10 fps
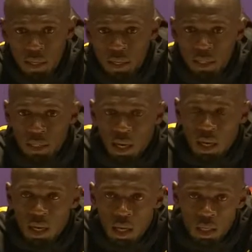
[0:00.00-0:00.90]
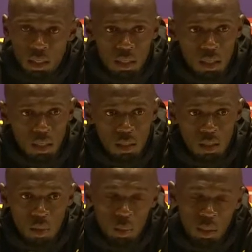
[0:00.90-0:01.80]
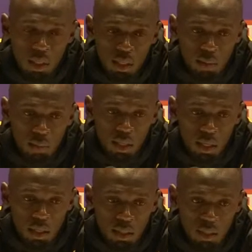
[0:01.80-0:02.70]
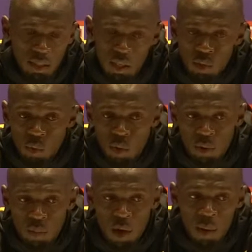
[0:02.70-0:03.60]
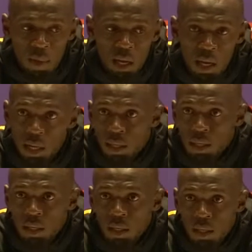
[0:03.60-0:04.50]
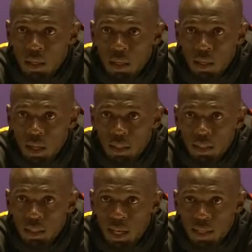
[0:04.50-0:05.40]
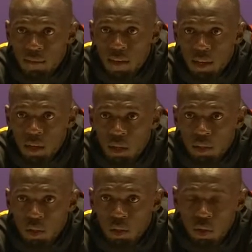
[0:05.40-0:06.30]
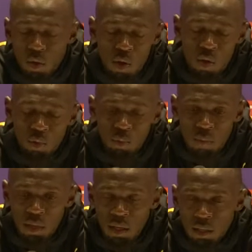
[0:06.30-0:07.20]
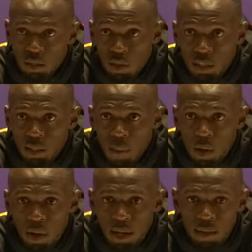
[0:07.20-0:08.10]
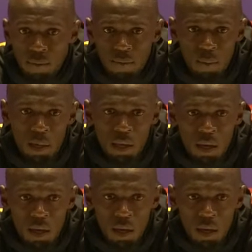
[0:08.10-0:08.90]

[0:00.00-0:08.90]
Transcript: meters, someone said to me that, he said, don't worry, Muhammad Ali lost his last fight also, so don't be stressed about that. And for me,